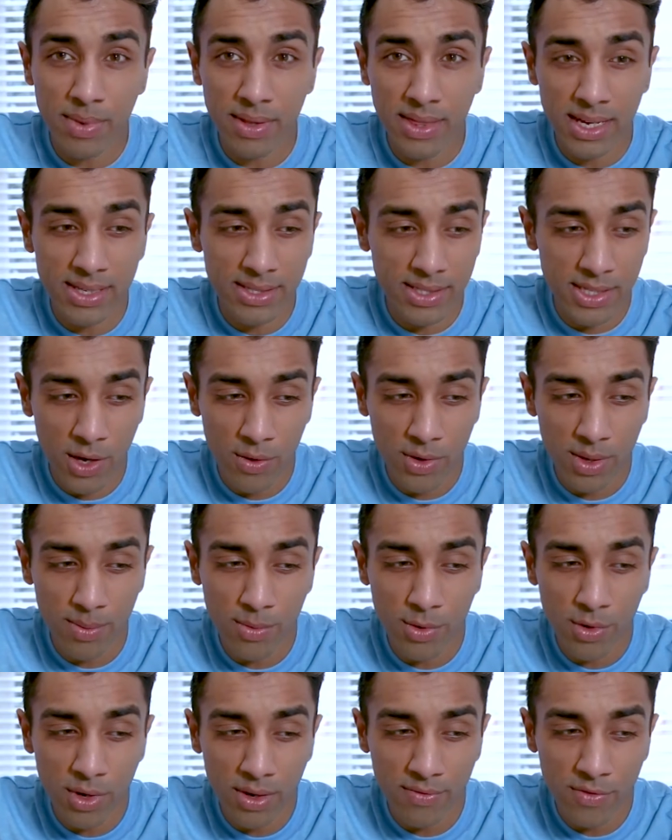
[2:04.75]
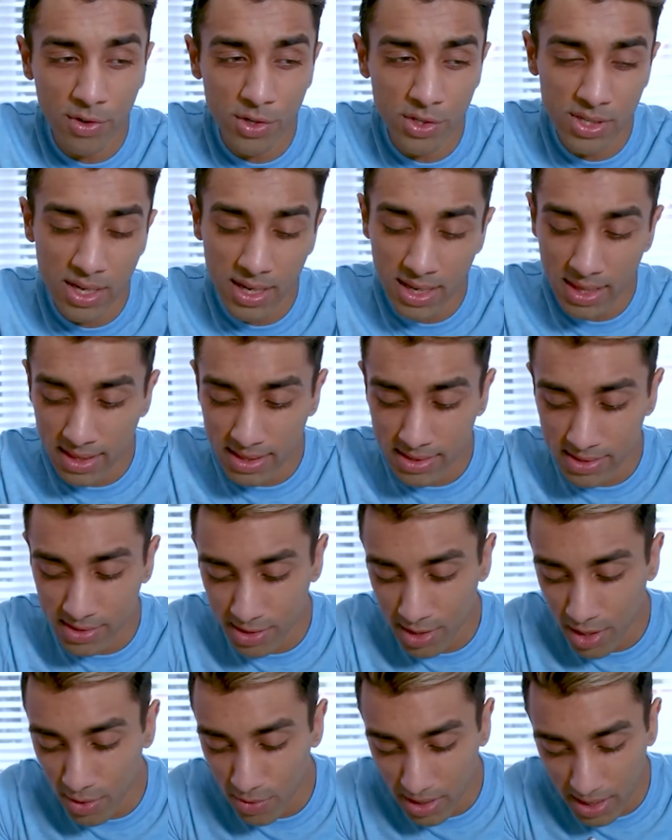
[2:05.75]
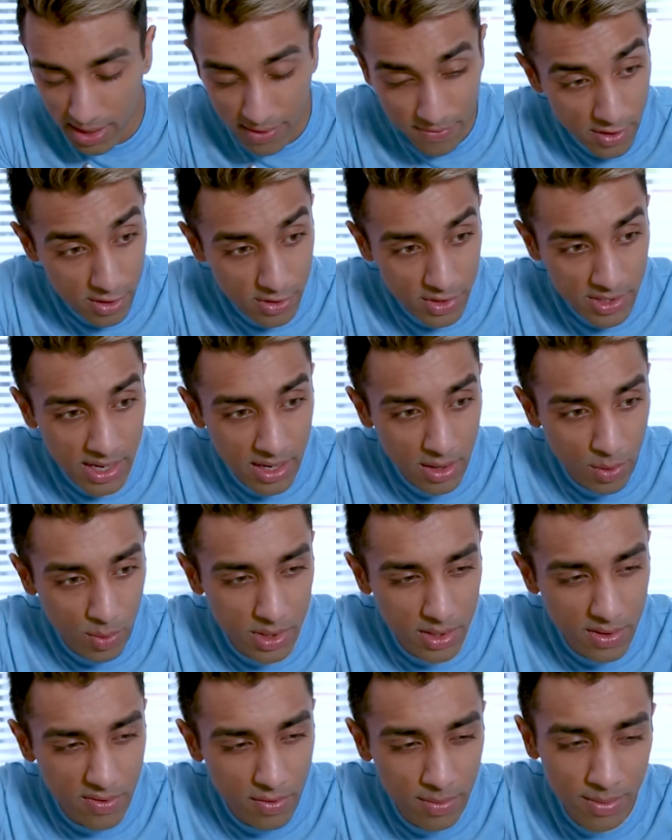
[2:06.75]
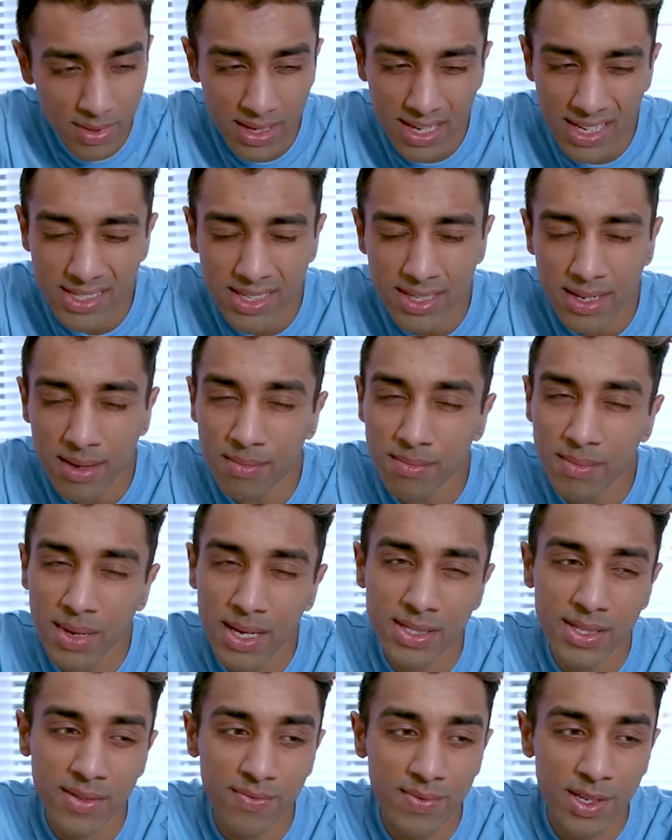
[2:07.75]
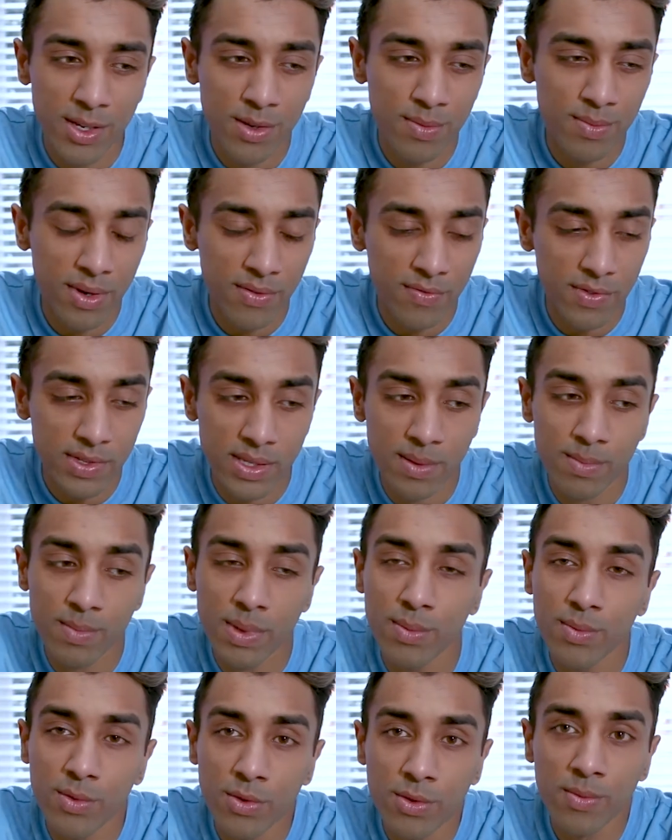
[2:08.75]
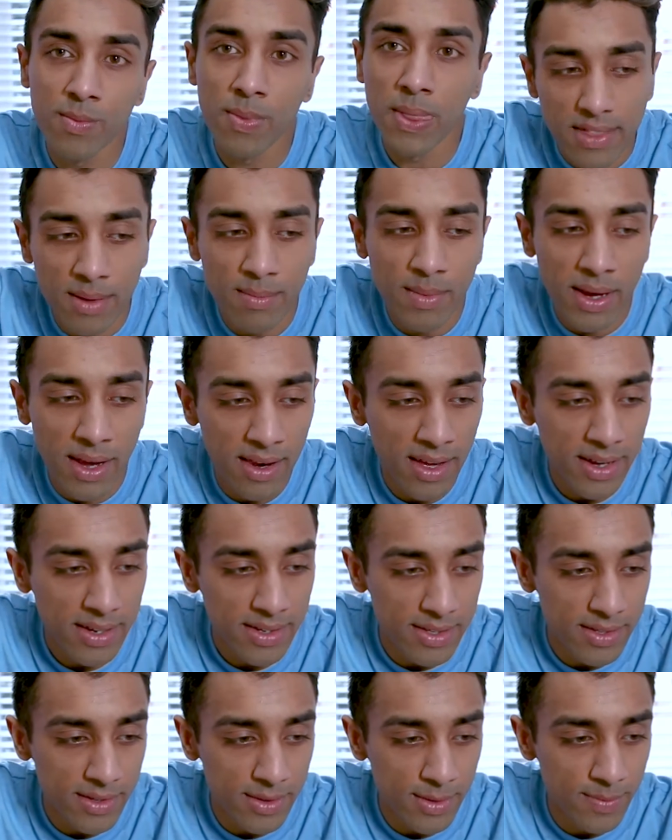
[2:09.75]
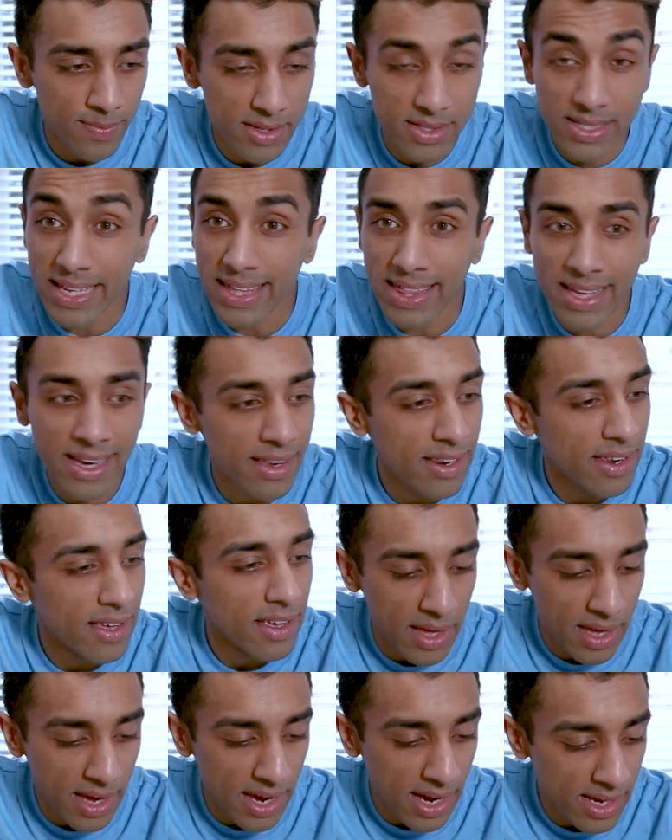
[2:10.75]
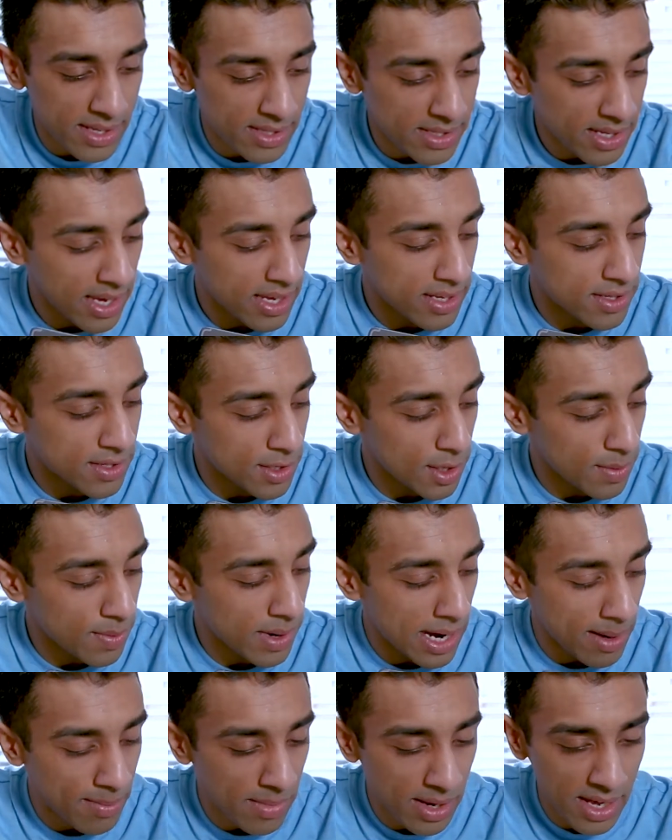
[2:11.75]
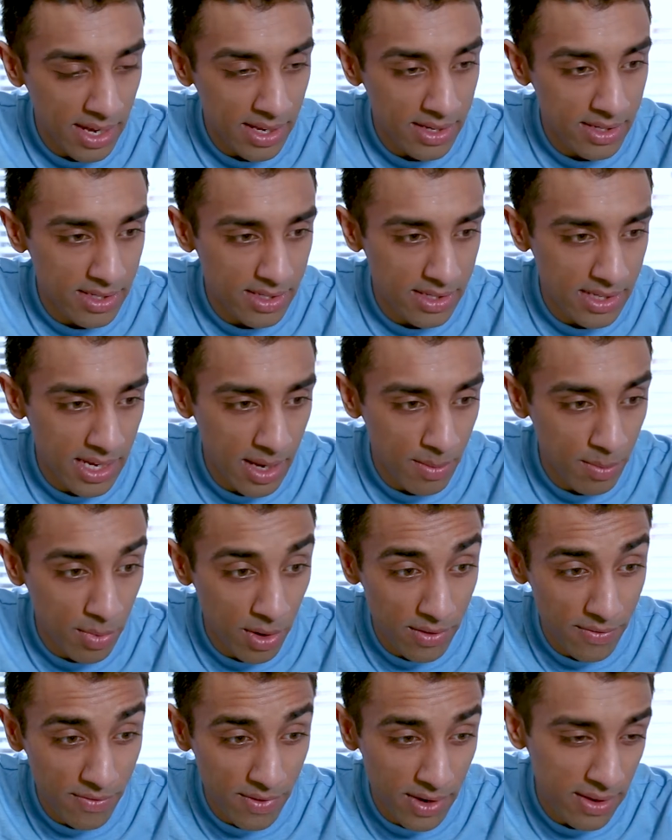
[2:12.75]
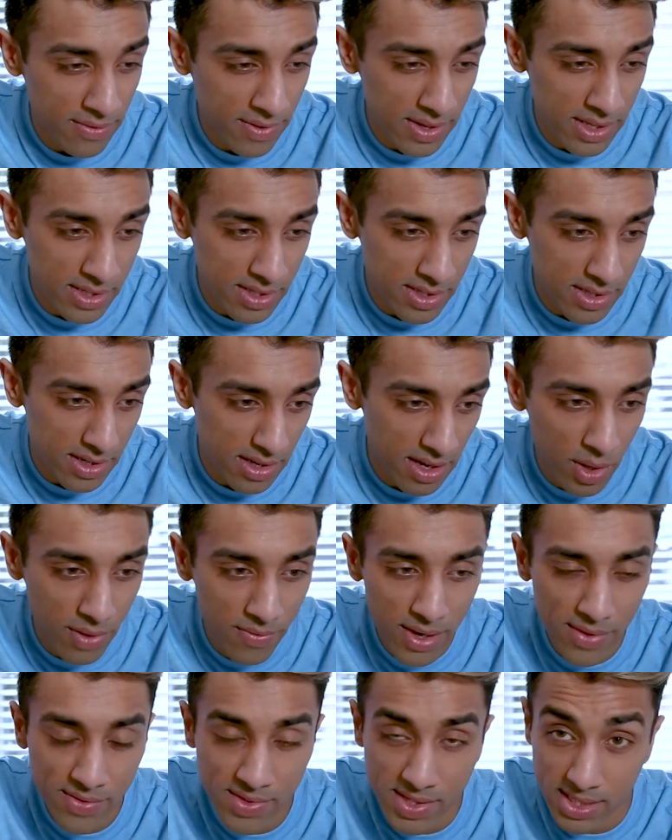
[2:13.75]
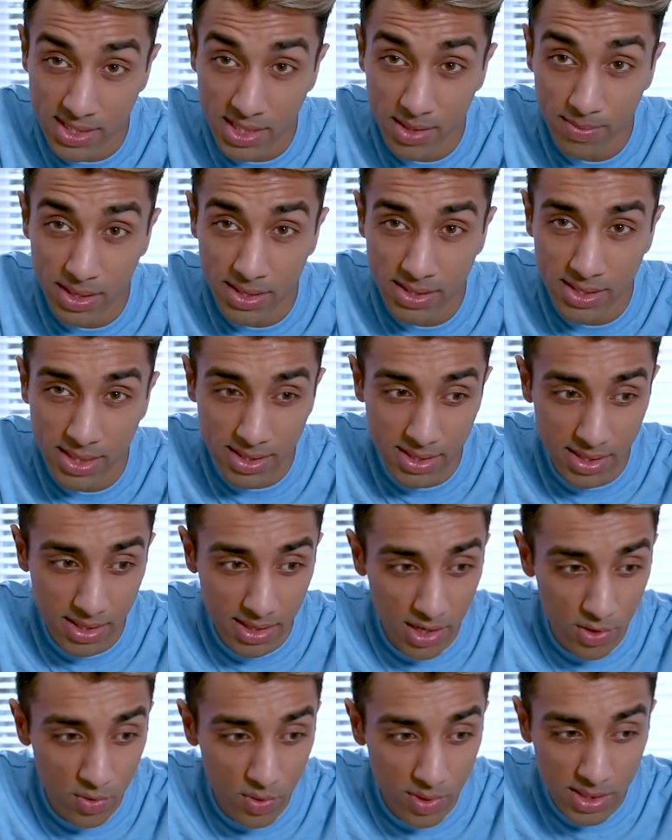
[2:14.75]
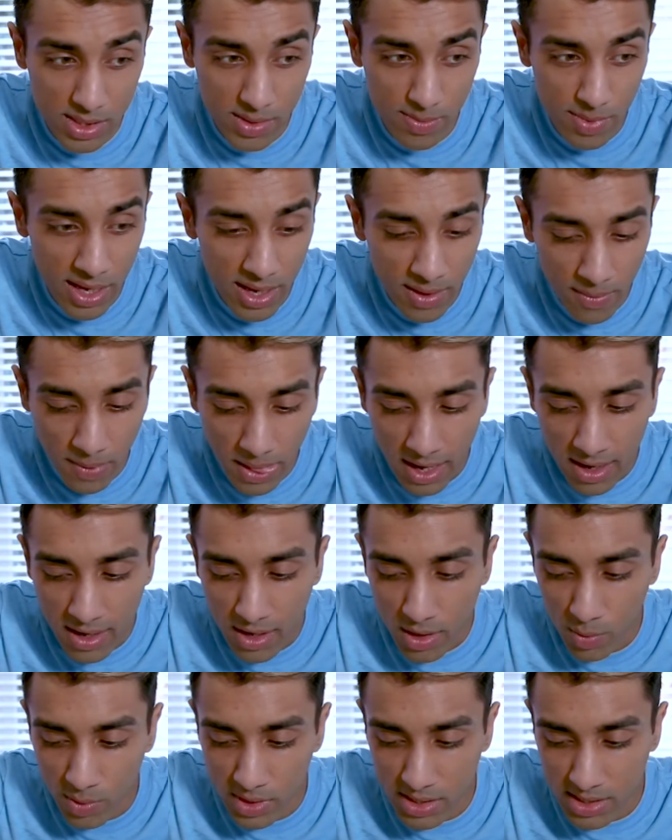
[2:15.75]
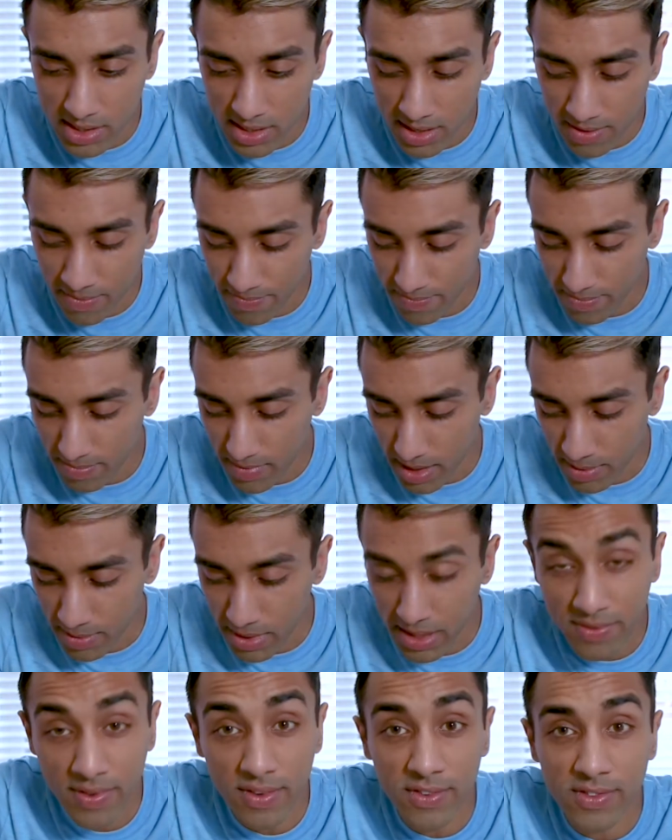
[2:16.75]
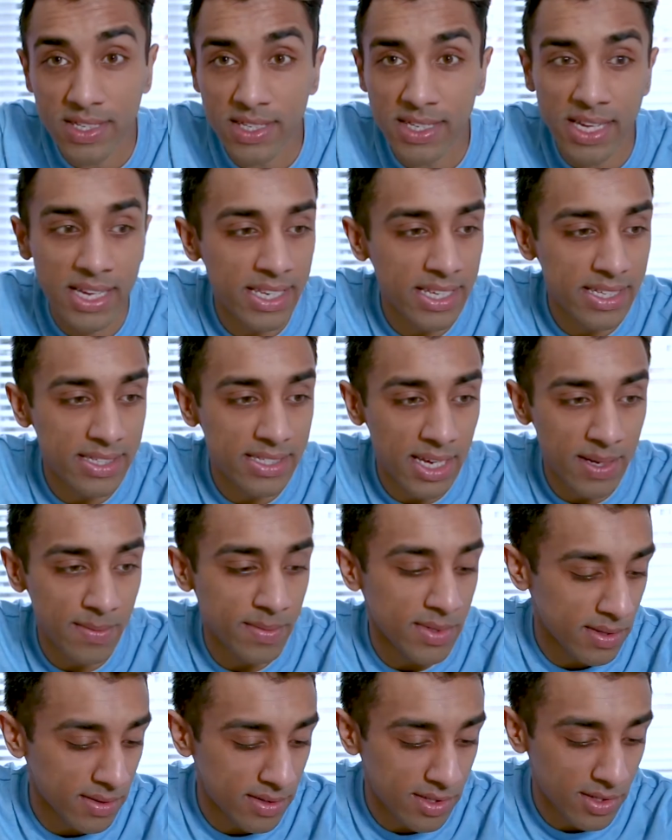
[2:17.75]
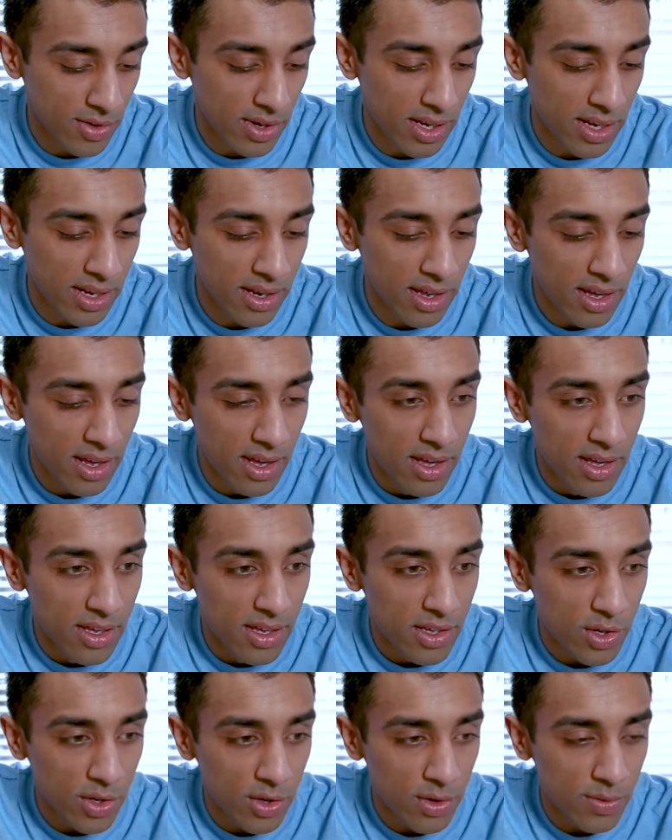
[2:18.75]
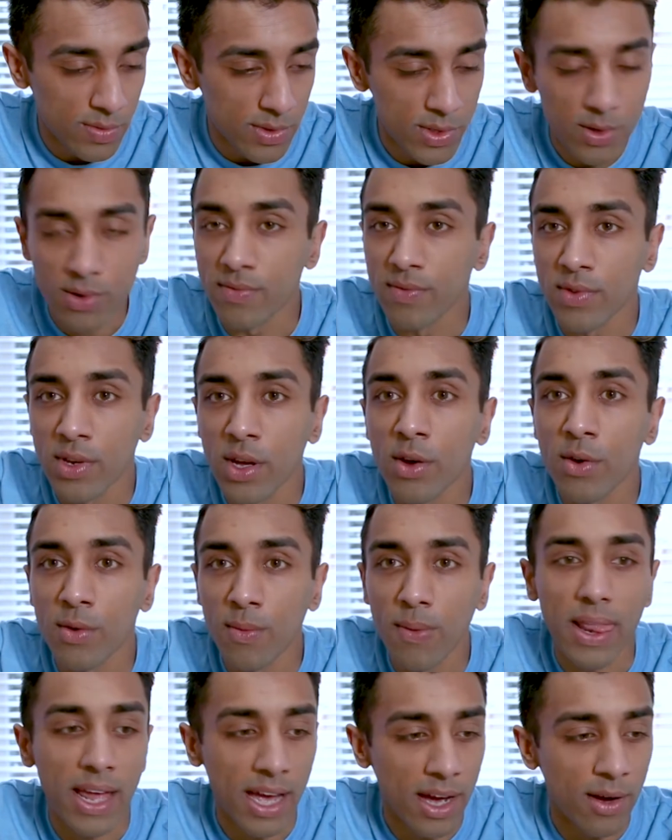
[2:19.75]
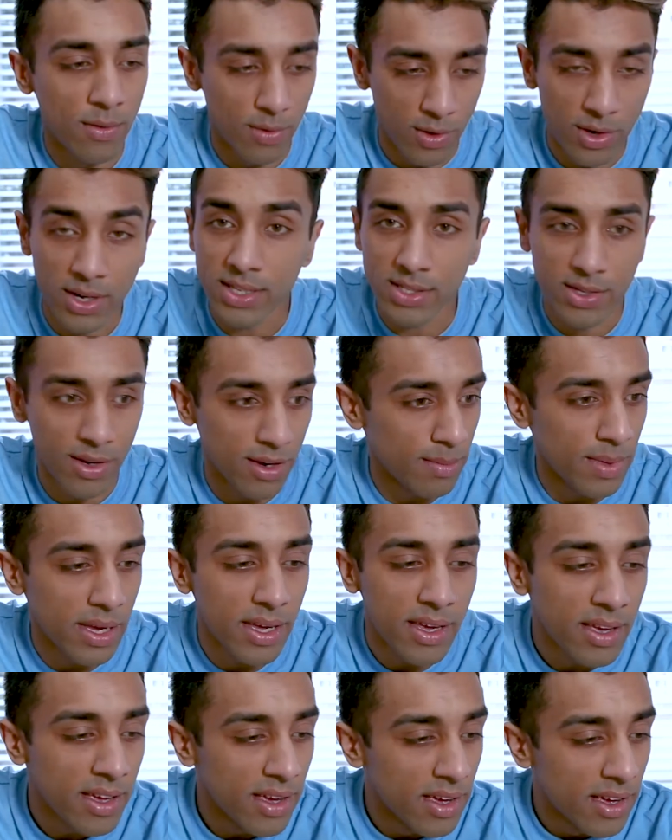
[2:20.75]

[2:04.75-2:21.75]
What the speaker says: but that's the only port. Unfortunately, there's no headphone jack, which for me isn't a massive deal, but for some people they may like to see that. It has a Super AMOLED 10.5-inch 2560 by 1600 display, which I mean, if you've seen any Samsung screen, you sort of know how good it's going to be.